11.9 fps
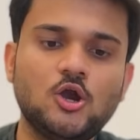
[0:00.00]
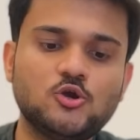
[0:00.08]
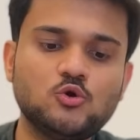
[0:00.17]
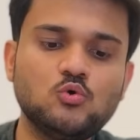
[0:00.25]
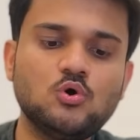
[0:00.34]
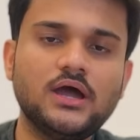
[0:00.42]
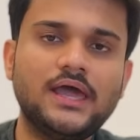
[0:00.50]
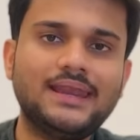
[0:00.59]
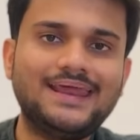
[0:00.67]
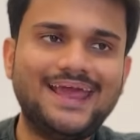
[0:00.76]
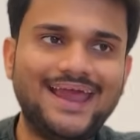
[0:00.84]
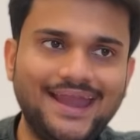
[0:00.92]
do
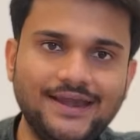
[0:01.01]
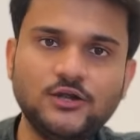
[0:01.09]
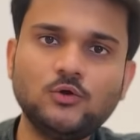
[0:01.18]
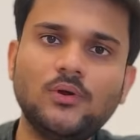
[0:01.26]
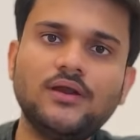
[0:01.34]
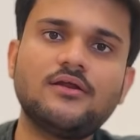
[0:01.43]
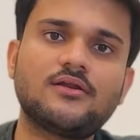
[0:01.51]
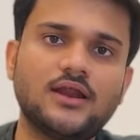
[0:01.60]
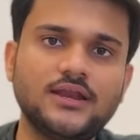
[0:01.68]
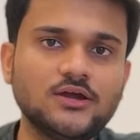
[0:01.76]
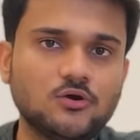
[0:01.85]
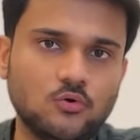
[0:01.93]
an end to end
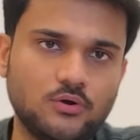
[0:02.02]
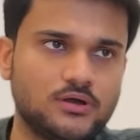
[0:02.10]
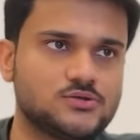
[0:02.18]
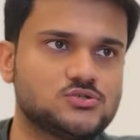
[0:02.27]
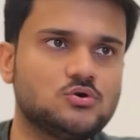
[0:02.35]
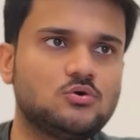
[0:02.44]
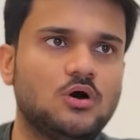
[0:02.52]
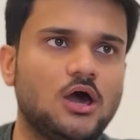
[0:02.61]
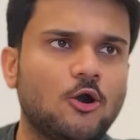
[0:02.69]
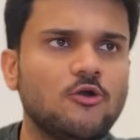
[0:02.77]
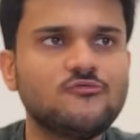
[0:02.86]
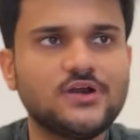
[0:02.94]
running code. So, a
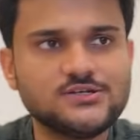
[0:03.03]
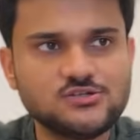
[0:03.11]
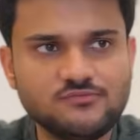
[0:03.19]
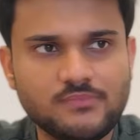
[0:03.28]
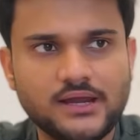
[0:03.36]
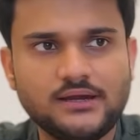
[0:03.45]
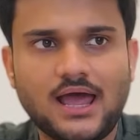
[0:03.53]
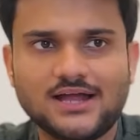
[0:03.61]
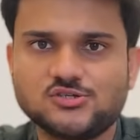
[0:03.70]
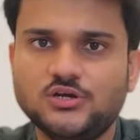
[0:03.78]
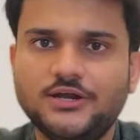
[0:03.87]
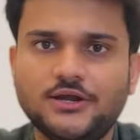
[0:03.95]
lot of friends of mine
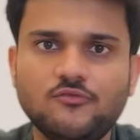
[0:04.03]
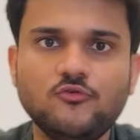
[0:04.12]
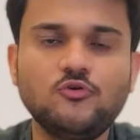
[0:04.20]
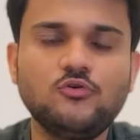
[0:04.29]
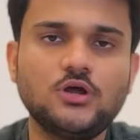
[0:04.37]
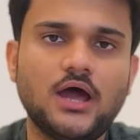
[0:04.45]
actually interviewed